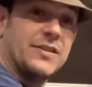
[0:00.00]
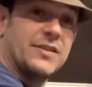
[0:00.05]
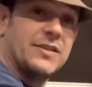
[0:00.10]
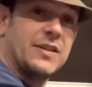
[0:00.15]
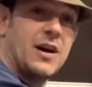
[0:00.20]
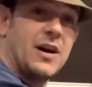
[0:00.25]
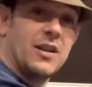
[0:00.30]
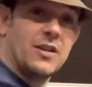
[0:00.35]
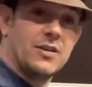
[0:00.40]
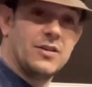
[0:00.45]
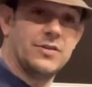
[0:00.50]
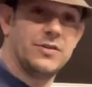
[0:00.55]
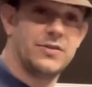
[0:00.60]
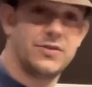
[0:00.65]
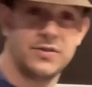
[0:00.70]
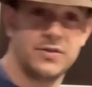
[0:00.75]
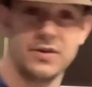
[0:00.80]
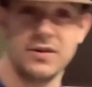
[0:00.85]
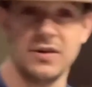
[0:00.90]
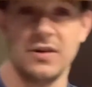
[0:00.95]

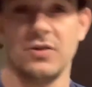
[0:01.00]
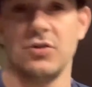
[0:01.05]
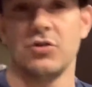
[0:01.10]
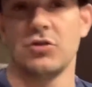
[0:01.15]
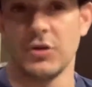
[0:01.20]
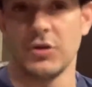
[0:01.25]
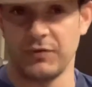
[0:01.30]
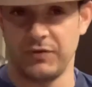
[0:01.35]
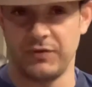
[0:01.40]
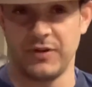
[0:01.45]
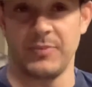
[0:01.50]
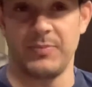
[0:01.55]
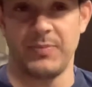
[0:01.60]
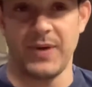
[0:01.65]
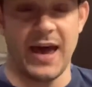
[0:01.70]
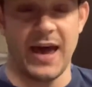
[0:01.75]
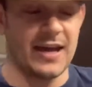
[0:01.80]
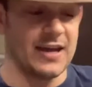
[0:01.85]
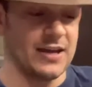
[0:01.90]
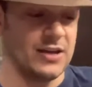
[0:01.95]
colors. You can flip
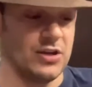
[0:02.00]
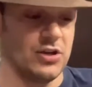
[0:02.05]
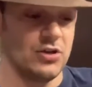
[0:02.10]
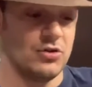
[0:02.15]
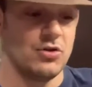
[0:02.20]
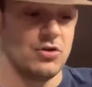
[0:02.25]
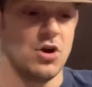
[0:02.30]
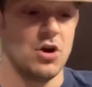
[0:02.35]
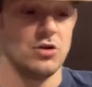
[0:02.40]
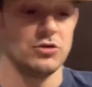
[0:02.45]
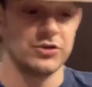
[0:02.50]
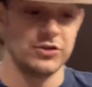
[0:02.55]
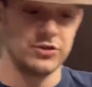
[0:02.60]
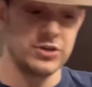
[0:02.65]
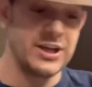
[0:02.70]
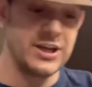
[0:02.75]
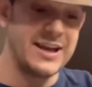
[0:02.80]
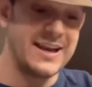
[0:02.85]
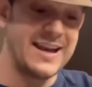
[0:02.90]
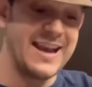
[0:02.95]
back into your notes,
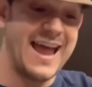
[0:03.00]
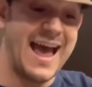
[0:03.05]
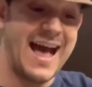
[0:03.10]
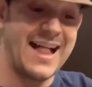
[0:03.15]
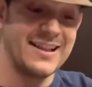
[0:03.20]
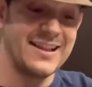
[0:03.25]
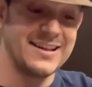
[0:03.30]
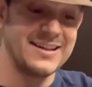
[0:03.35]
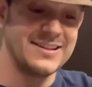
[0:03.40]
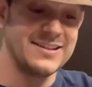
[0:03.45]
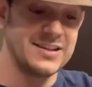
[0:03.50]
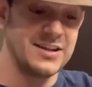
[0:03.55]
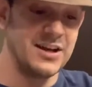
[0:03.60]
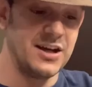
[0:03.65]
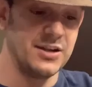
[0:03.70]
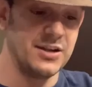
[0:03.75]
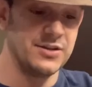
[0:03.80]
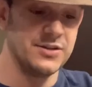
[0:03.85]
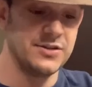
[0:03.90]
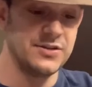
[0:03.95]
look at analogous
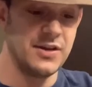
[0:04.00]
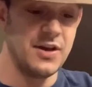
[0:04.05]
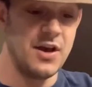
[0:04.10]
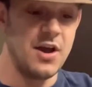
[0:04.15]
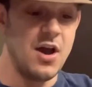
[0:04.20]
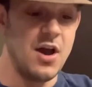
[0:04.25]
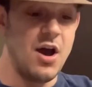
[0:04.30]
colors.